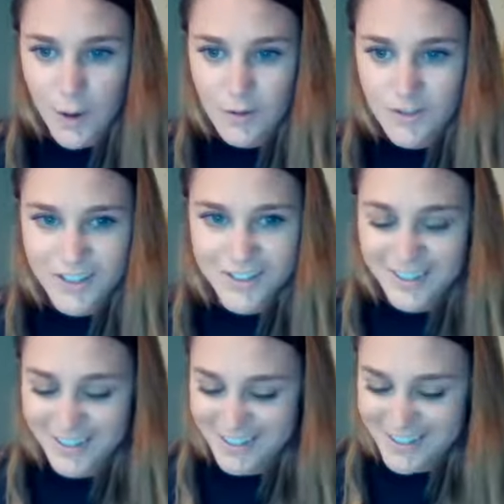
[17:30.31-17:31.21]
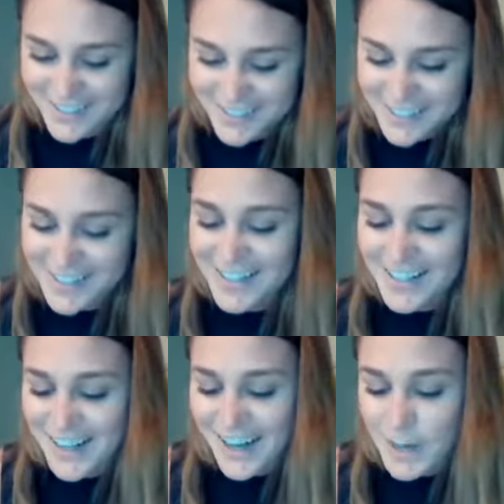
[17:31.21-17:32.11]
post the link,
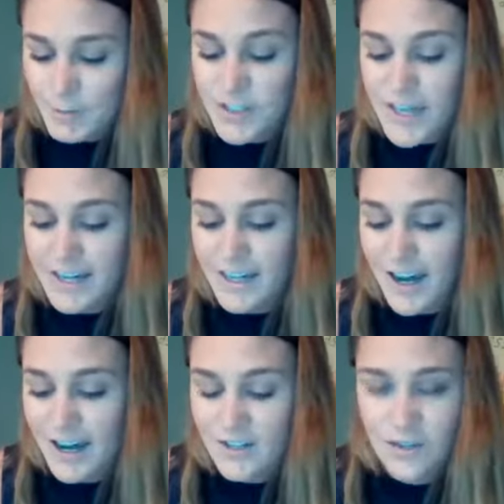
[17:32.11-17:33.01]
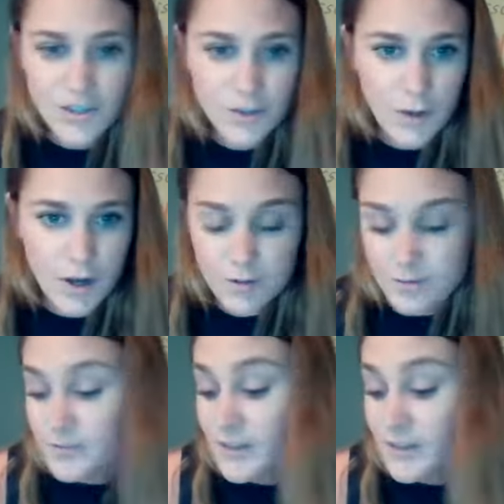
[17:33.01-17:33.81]
you're signing on to this quote.